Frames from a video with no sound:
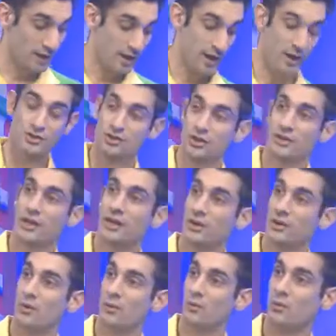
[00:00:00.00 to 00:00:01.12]

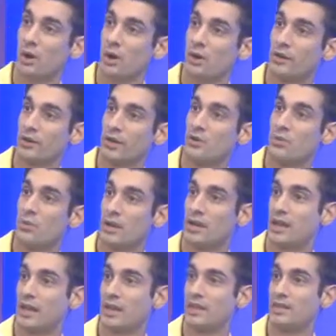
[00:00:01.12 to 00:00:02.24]
Algeria were looking weak
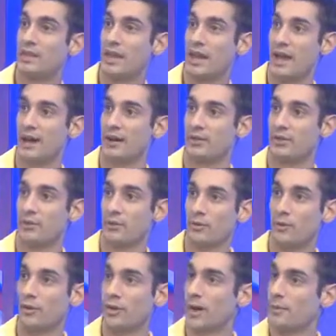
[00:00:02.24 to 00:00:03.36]
in the air,
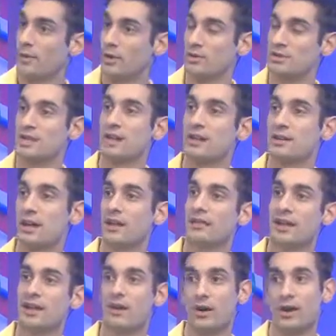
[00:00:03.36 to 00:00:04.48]
though. I mean, all said and
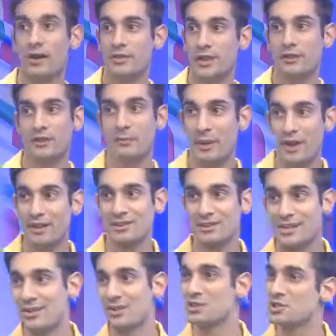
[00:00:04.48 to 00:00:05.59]
done, they got the
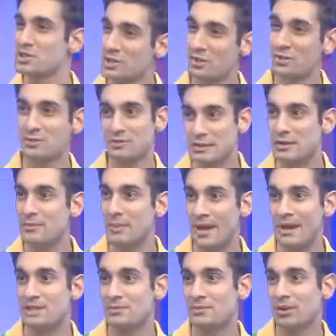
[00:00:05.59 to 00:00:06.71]
penalty, also
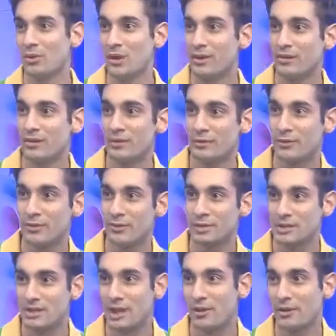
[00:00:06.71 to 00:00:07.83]
debatable whether it
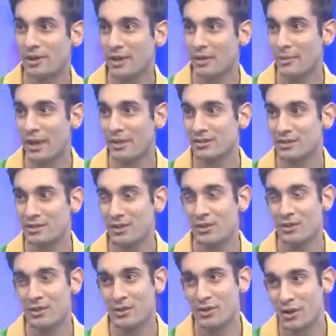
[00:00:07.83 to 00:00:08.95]
was a clear penalty
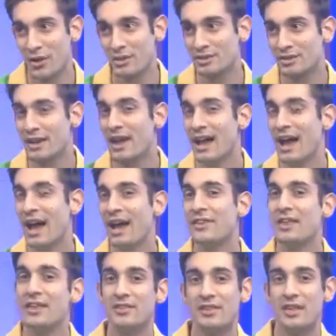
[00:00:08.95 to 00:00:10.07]
or not.
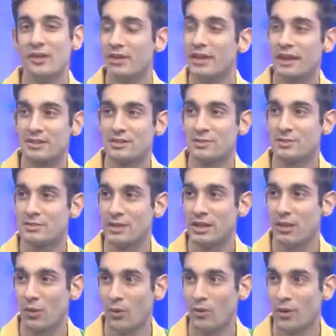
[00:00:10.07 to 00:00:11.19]
And then all they had to do was really
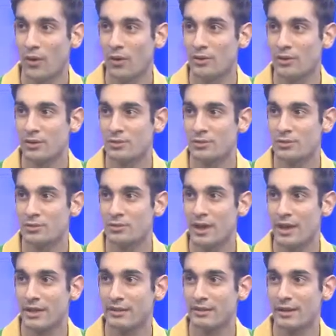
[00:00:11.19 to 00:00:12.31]
hold on to
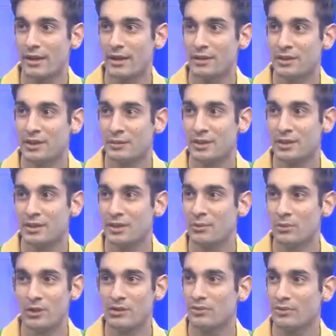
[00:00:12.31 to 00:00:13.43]
that thing, but they
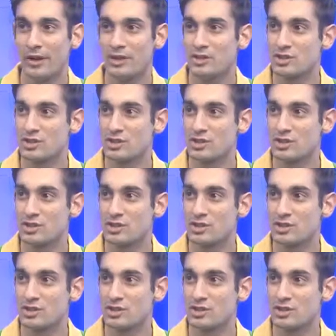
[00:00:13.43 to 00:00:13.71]
weren't very strong.